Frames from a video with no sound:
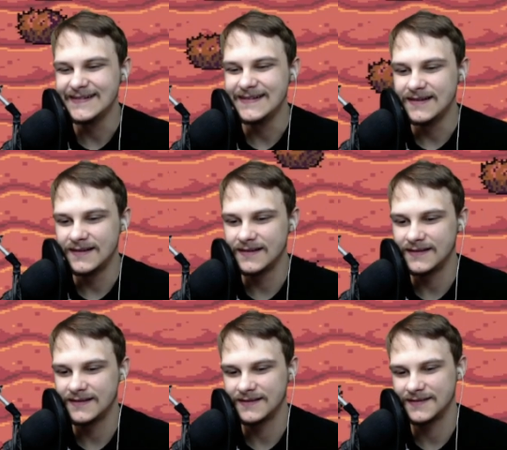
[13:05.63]

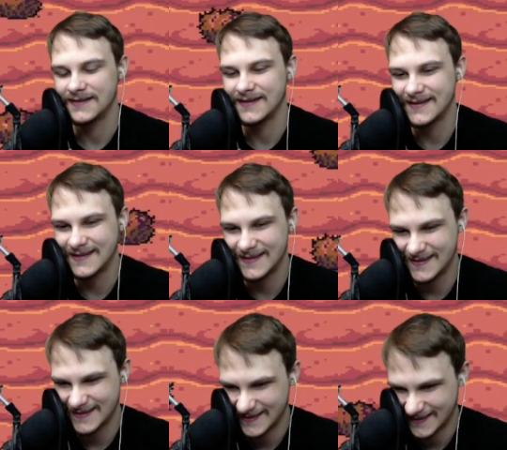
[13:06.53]

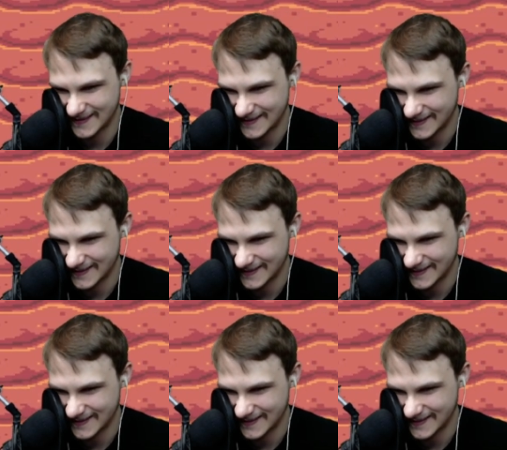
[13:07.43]
Nobody speaks.